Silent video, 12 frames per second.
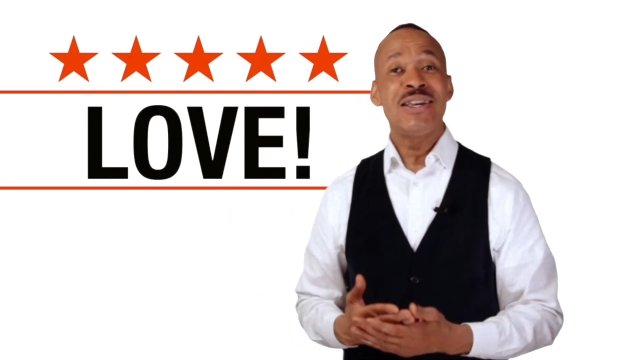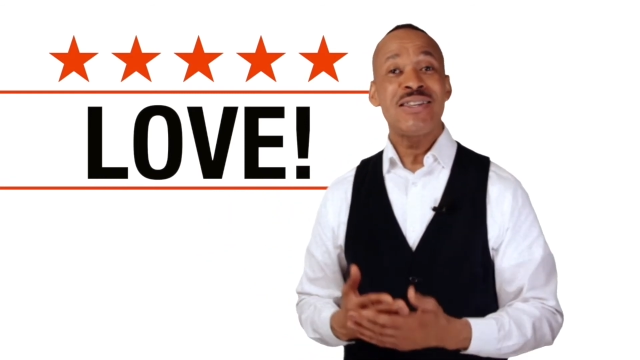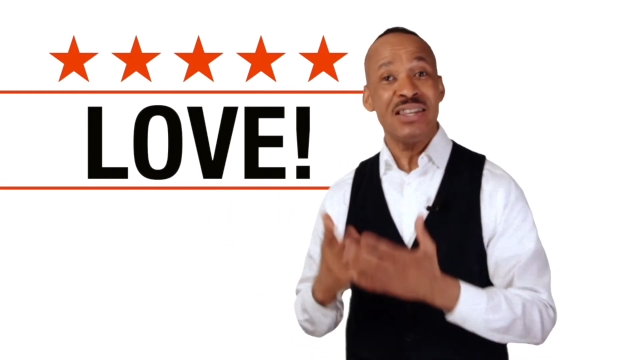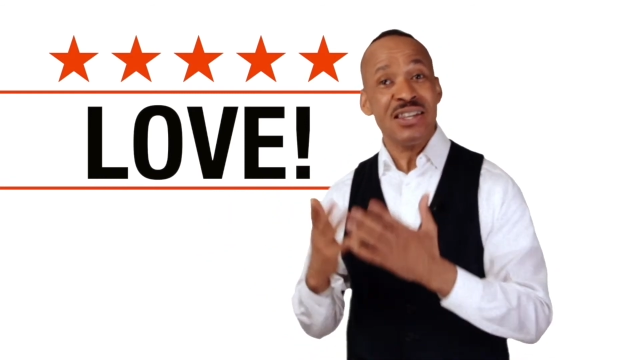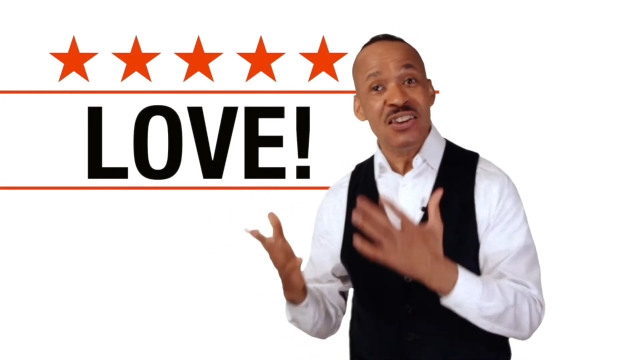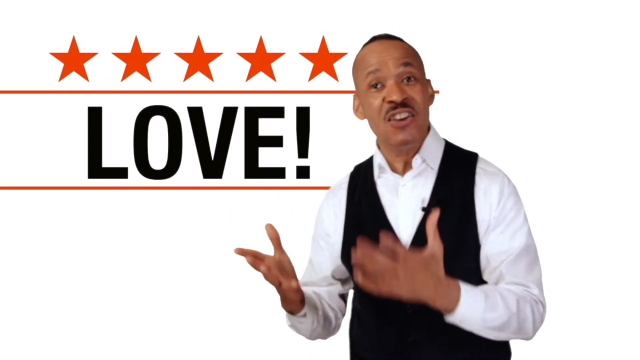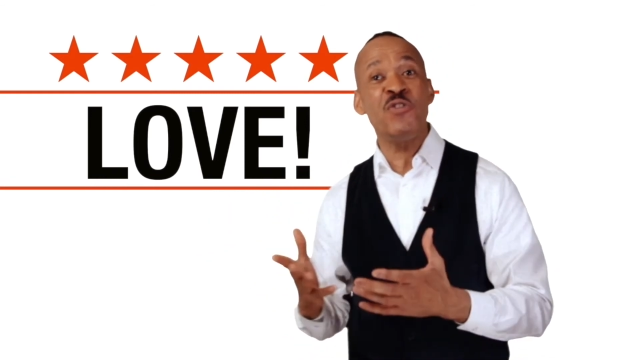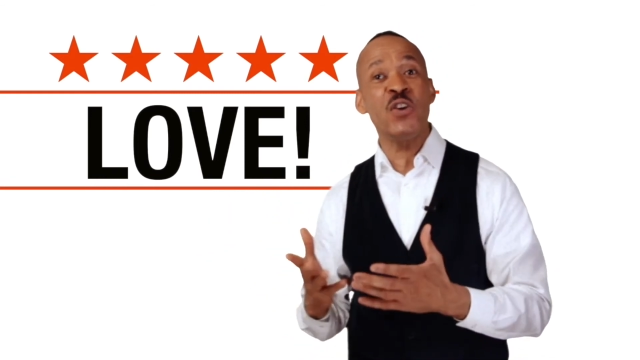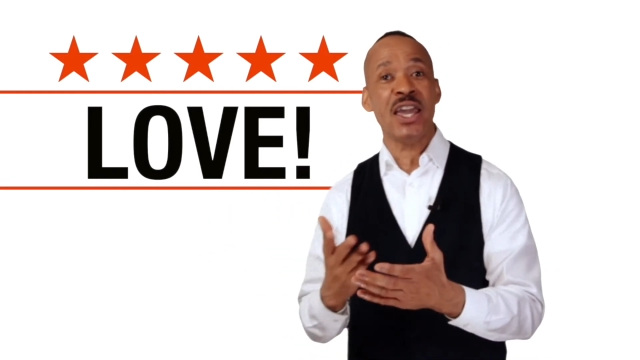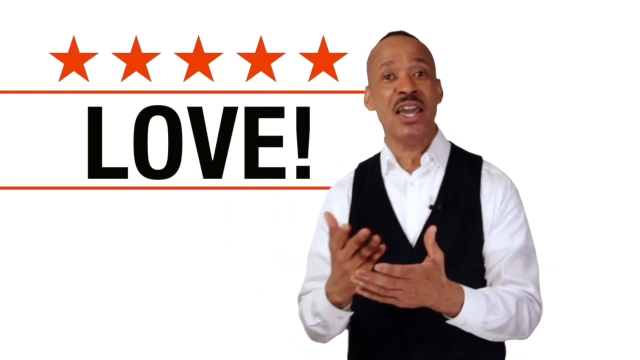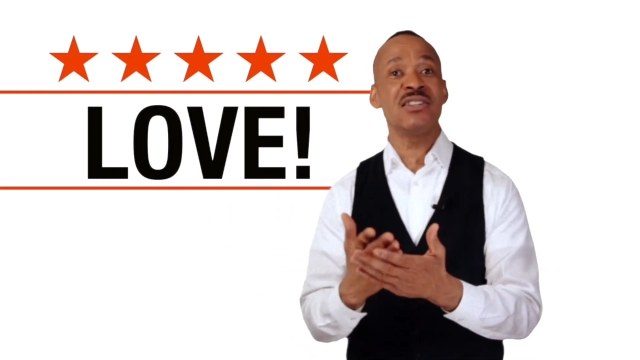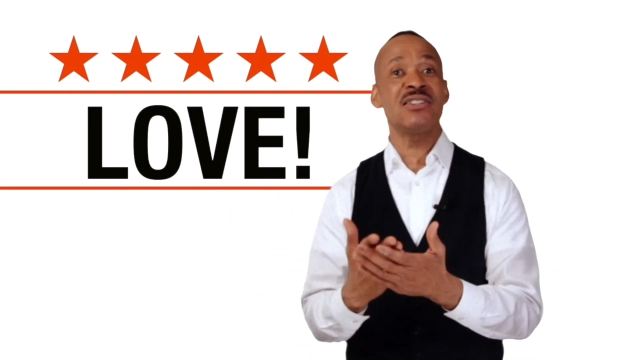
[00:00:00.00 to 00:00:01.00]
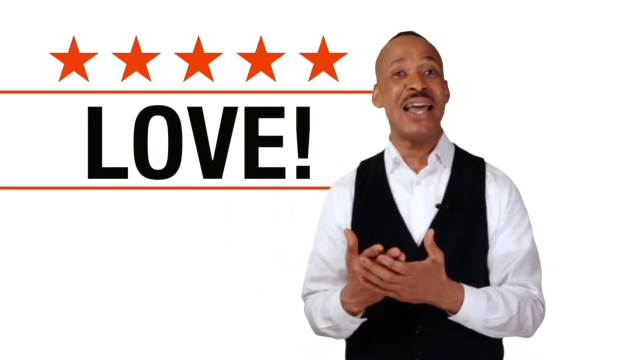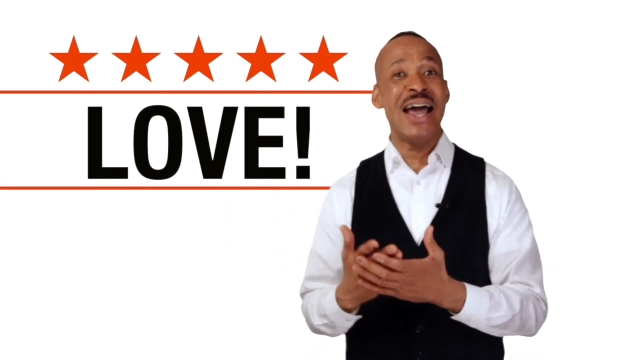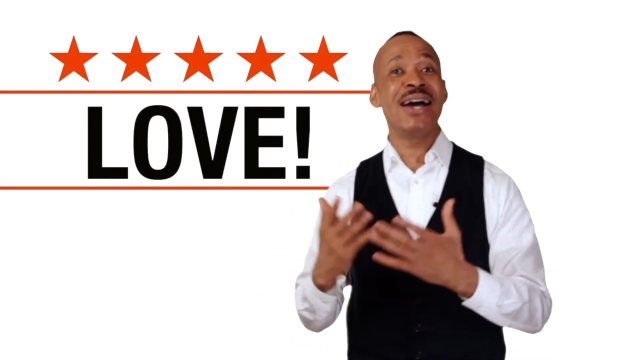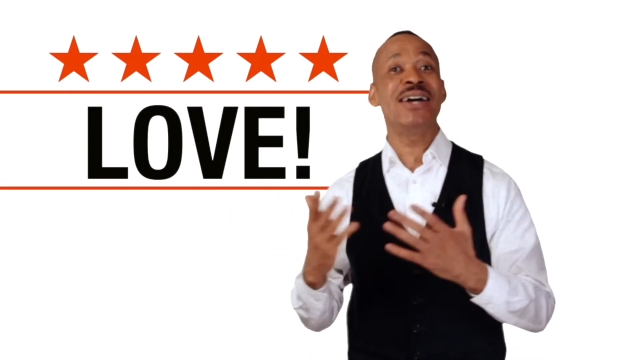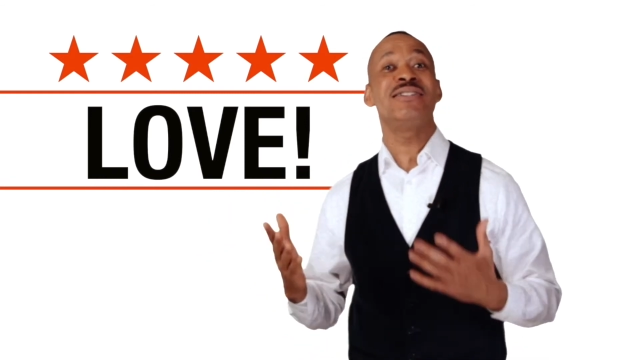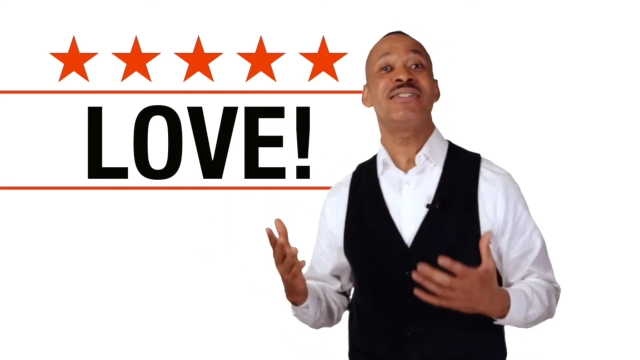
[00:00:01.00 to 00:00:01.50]
significance
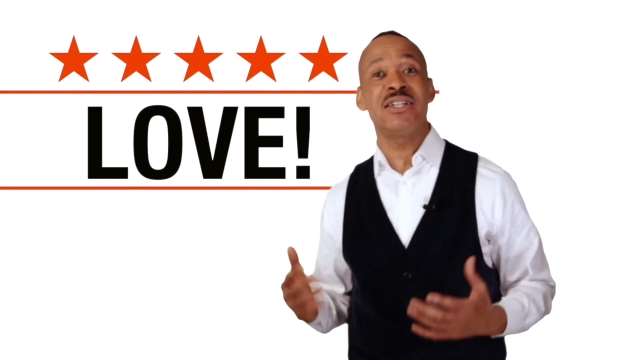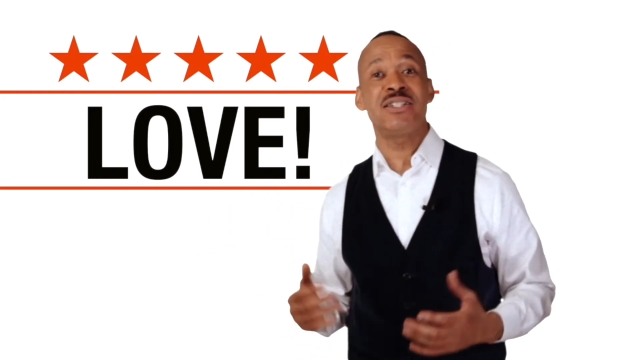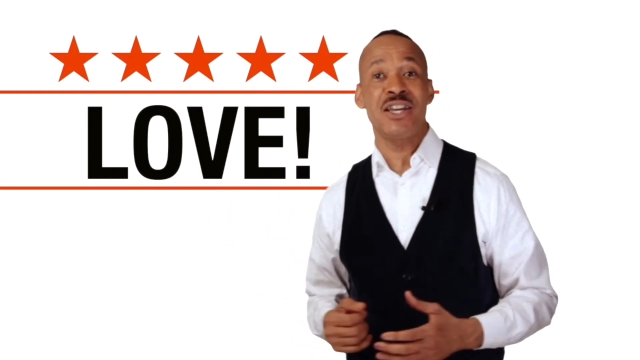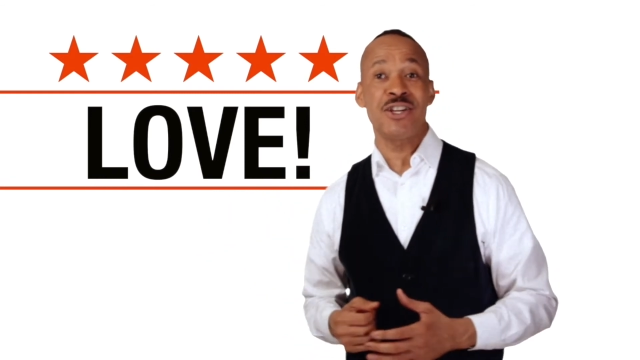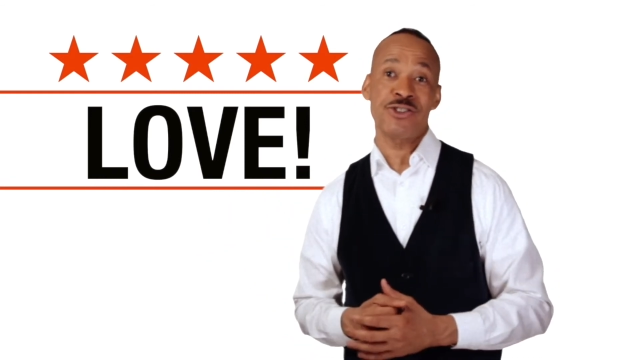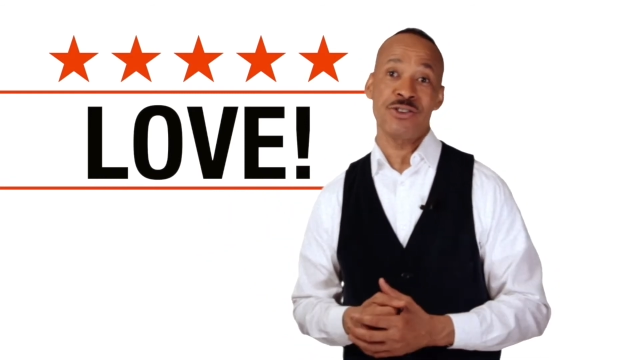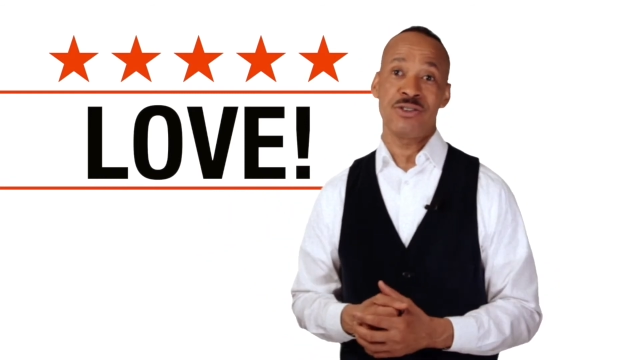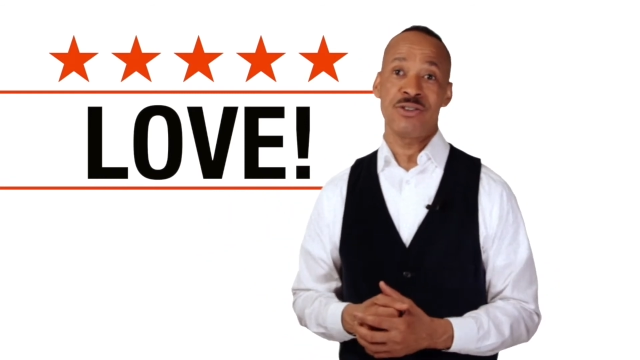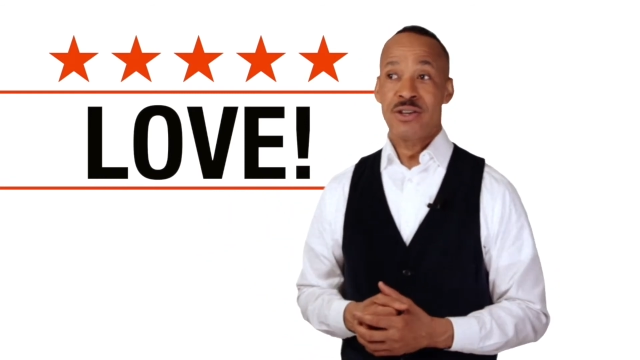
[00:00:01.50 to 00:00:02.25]
and attention.